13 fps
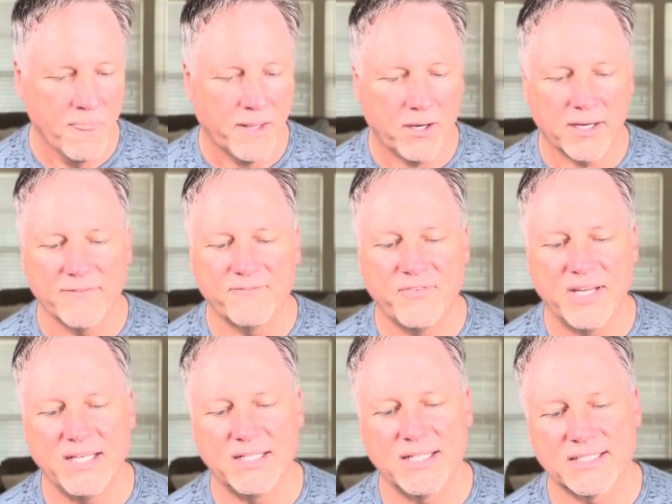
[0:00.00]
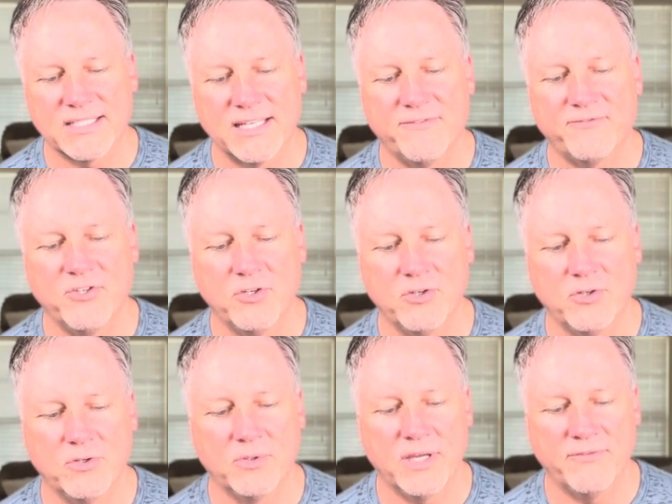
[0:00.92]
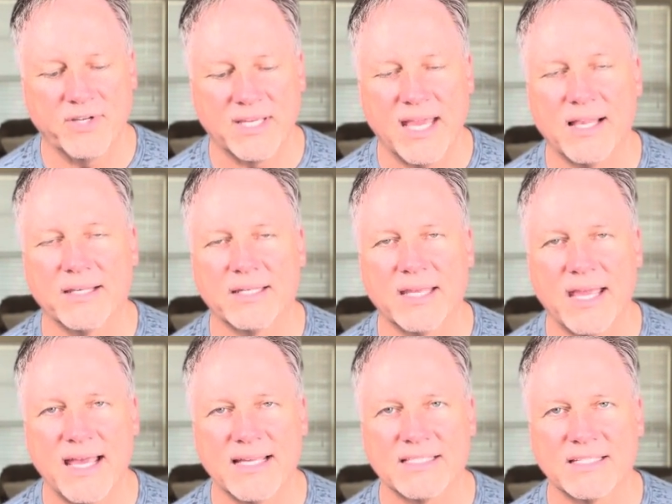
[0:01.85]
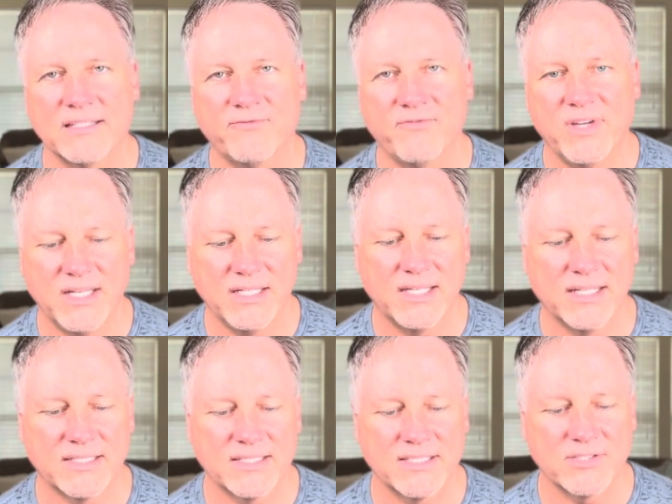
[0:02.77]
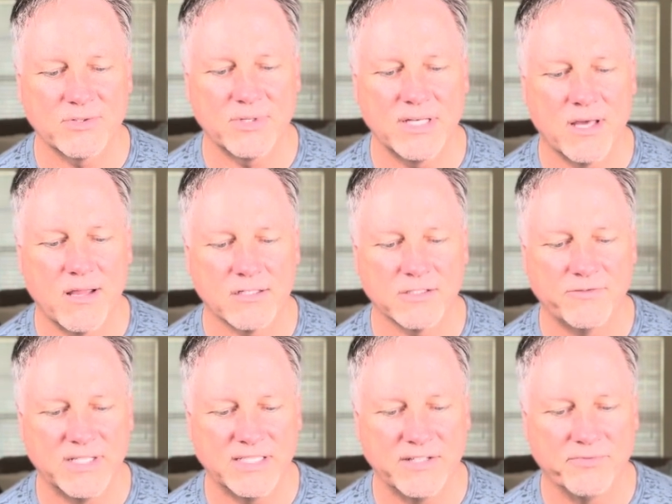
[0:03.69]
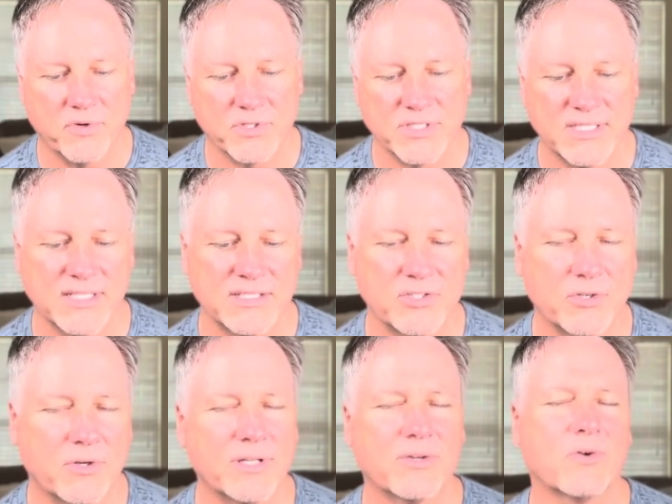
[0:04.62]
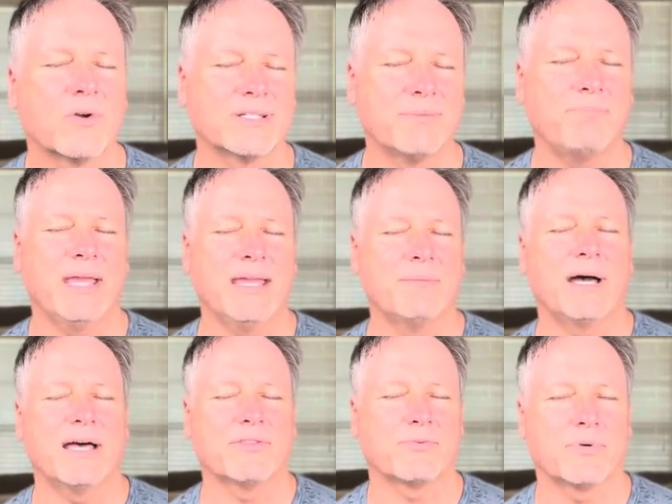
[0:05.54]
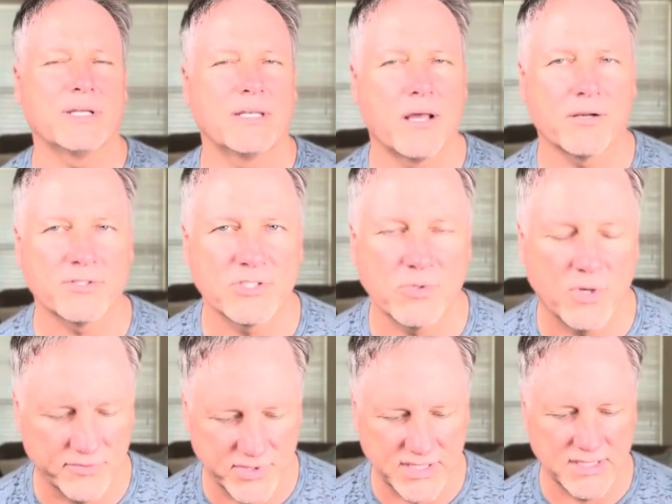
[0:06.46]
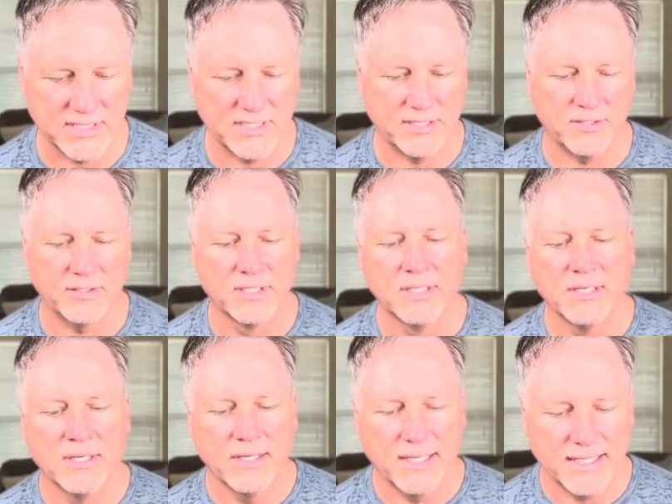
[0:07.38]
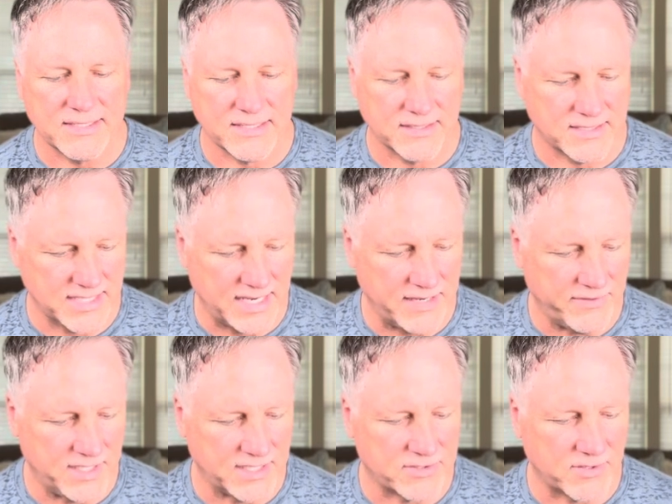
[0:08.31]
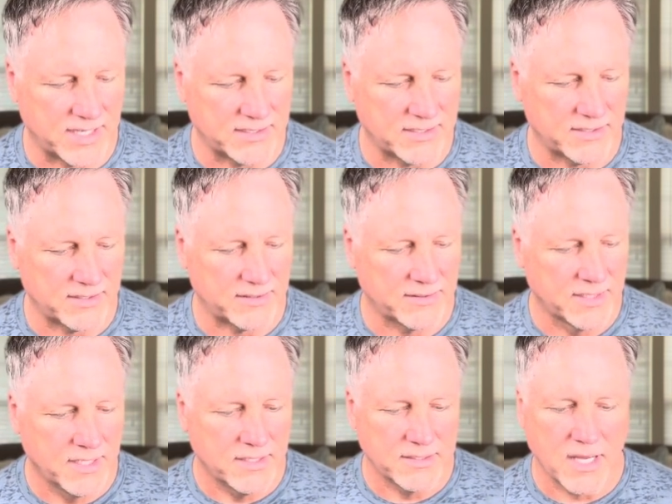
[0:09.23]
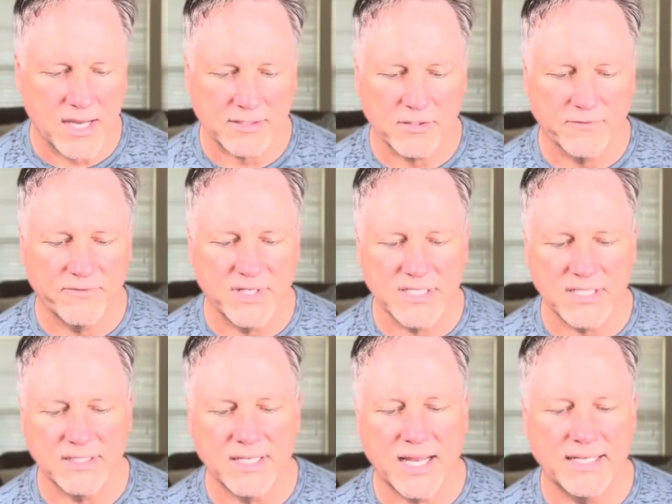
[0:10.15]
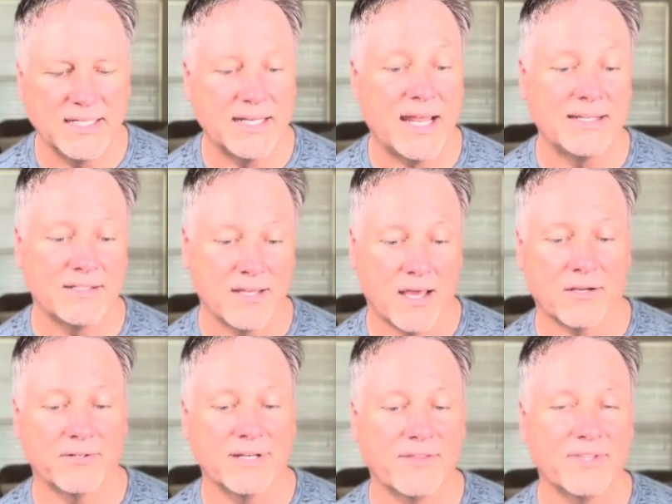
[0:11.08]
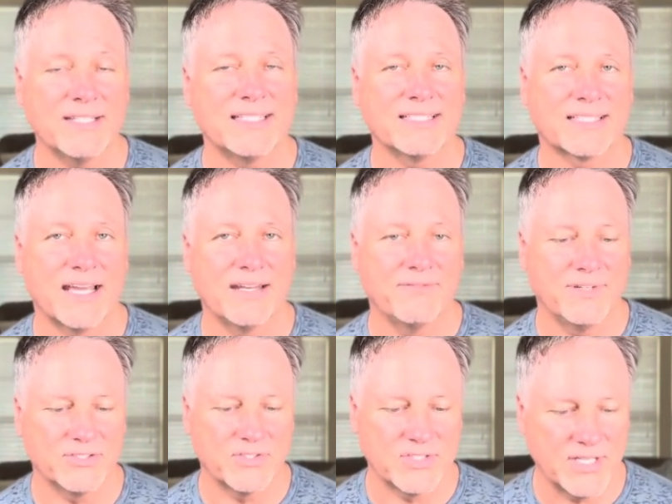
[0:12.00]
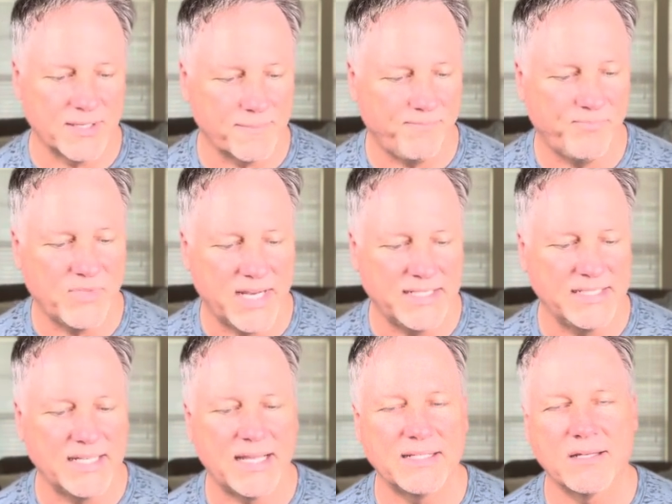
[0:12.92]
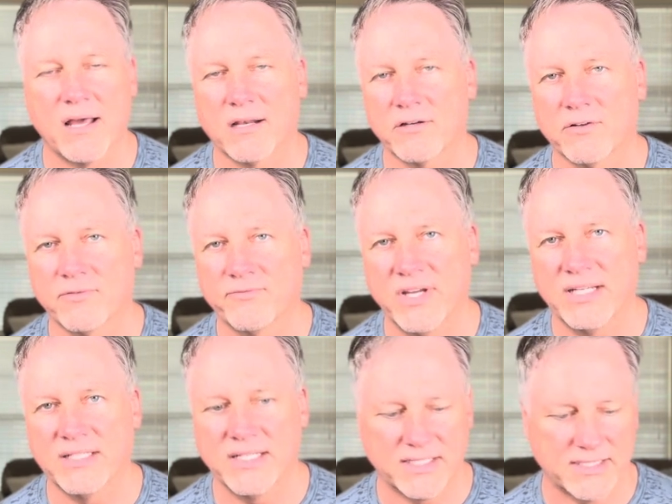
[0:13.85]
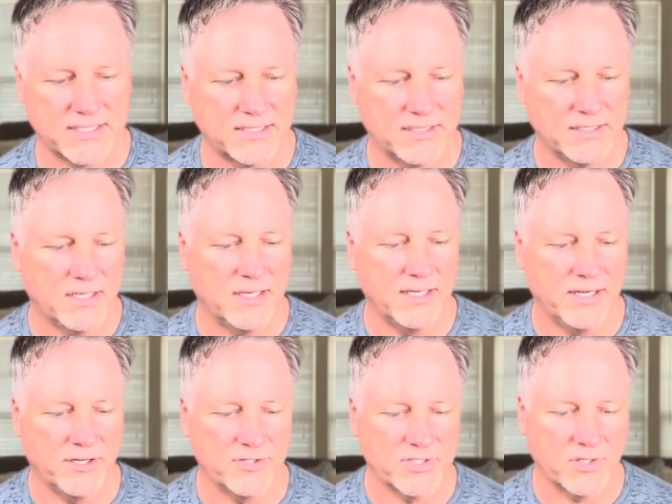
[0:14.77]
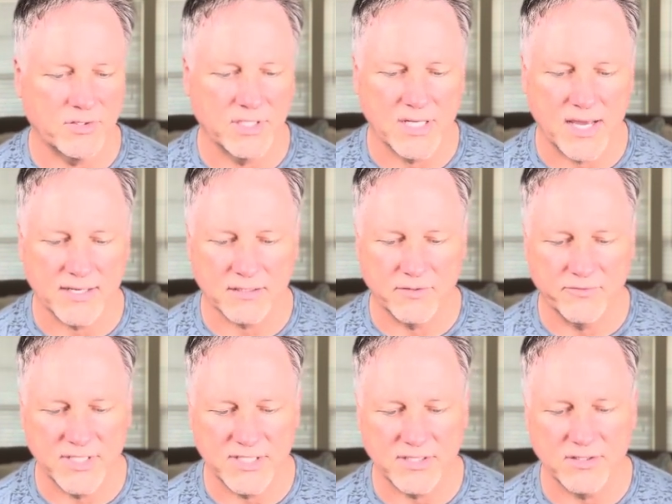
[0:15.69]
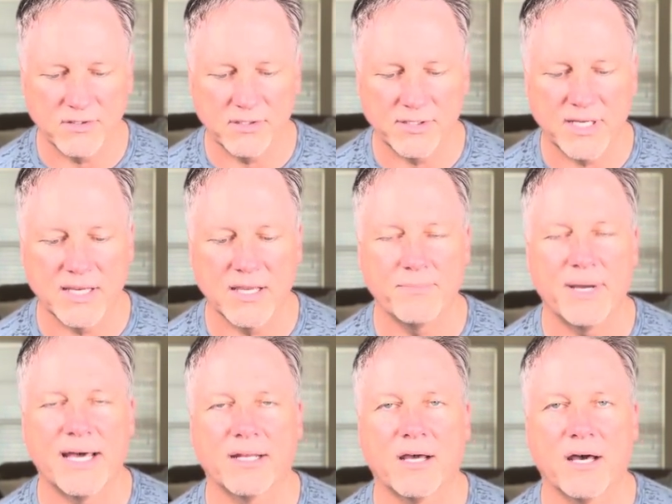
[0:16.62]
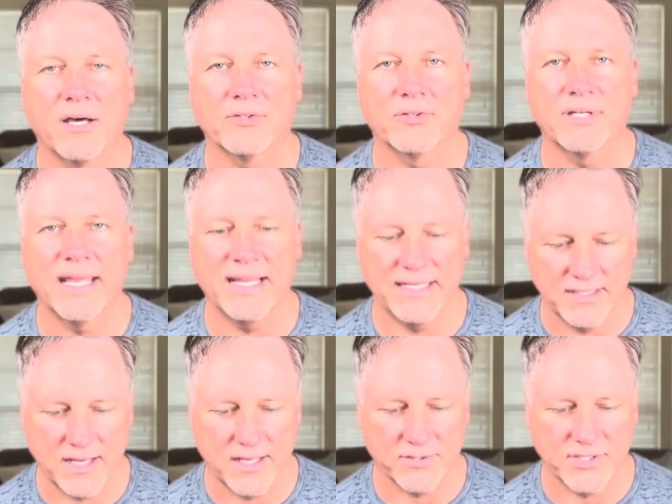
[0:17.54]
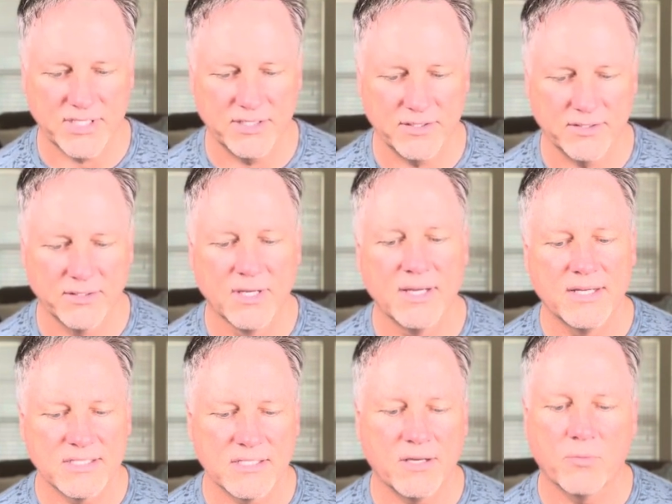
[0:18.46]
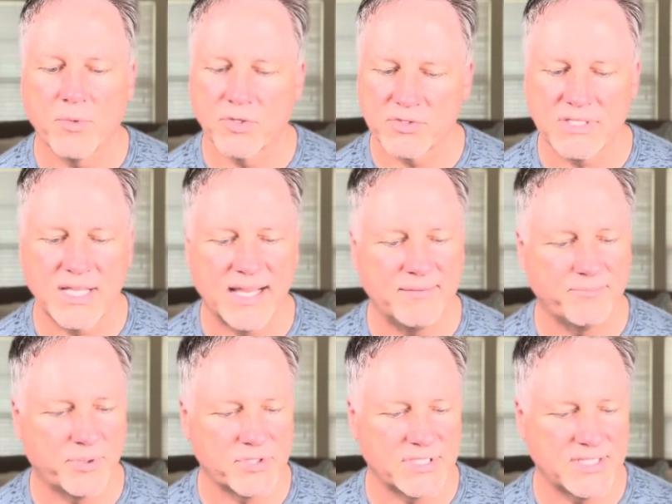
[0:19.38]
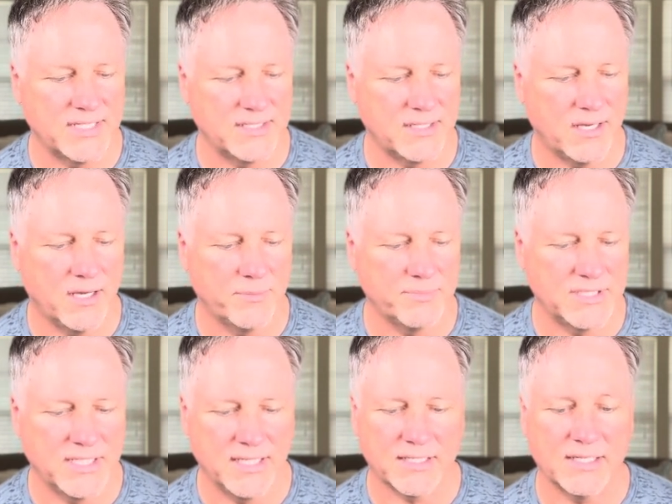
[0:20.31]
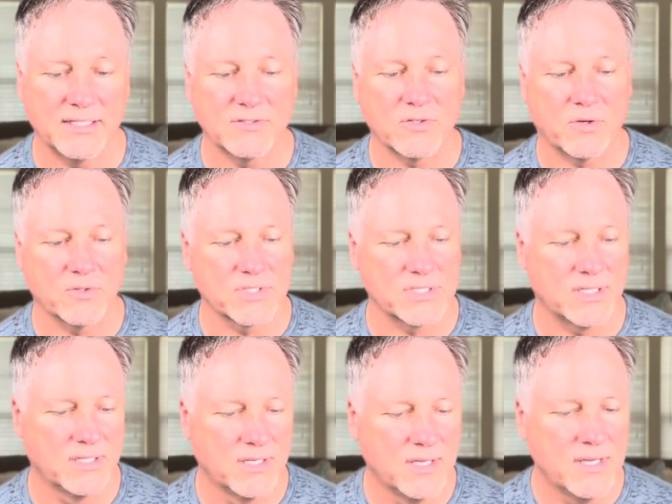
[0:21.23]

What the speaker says: All right, Phoenix, if a gallon of gas in Phoenix is $3.54, you're only going to pay about $3.12 here. That's a savings right there. Doctor visit, $99. Now this is kind of interesting. $99 Phoenix, Arizona doctor visit, you're looking at about $108 here. It's almost 9% uptick in Tulsa.